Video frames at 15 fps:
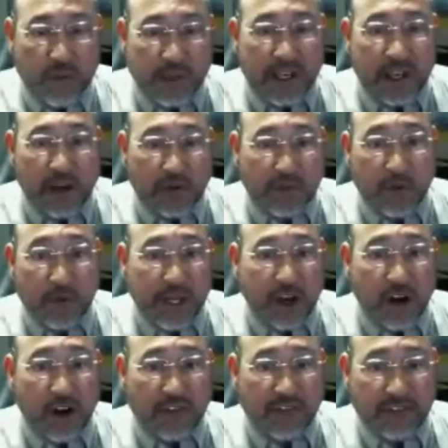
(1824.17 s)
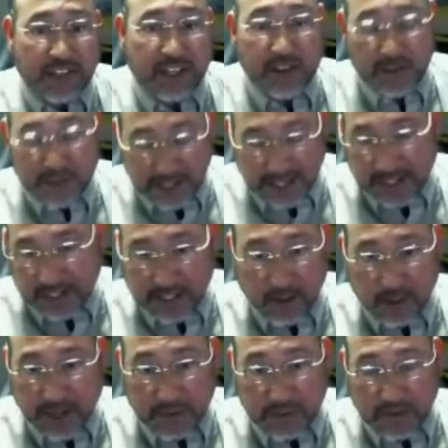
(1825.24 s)
We all feel, and
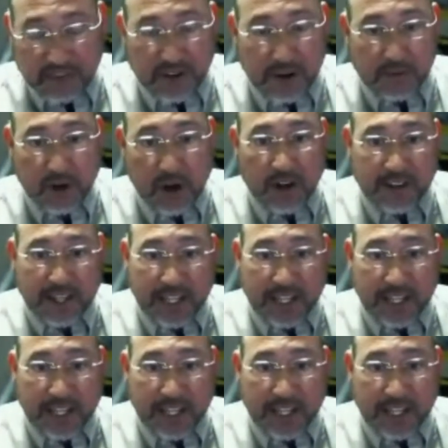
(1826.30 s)
correct me if I'm wrong,